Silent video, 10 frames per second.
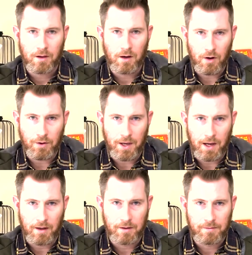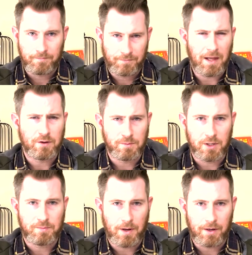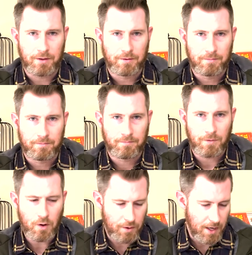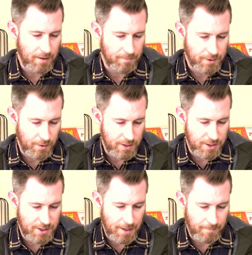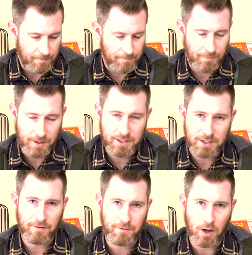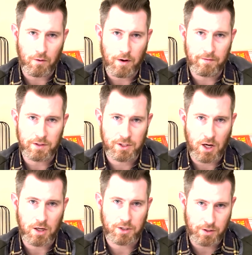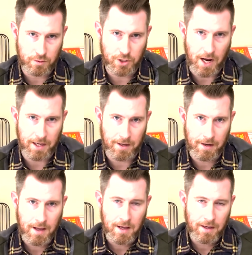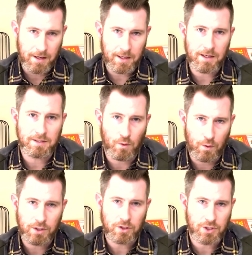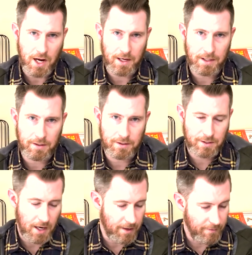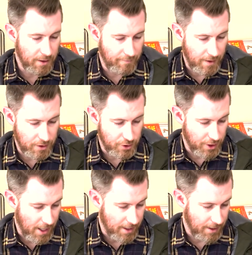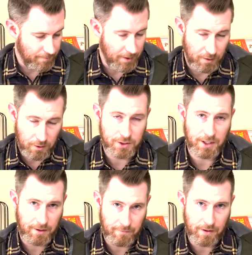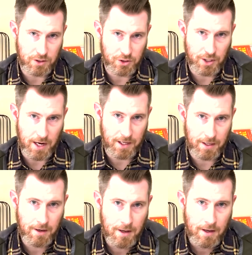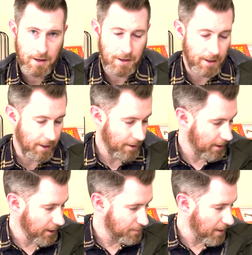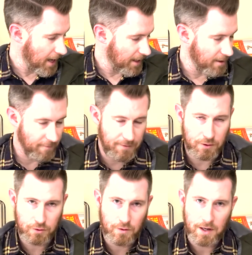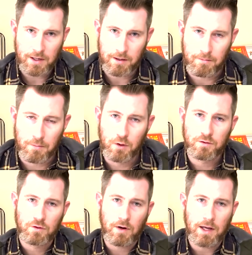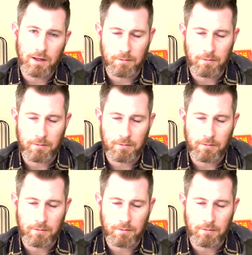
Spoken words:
Oh yeah, that was much better. Okay, so this is it. This is the Fjallraven Skogsö jacket. It is a winter jacket. It's kind of an adventure jacket. It looks like an adventure jacket. It's padded. It feels great. It moves great.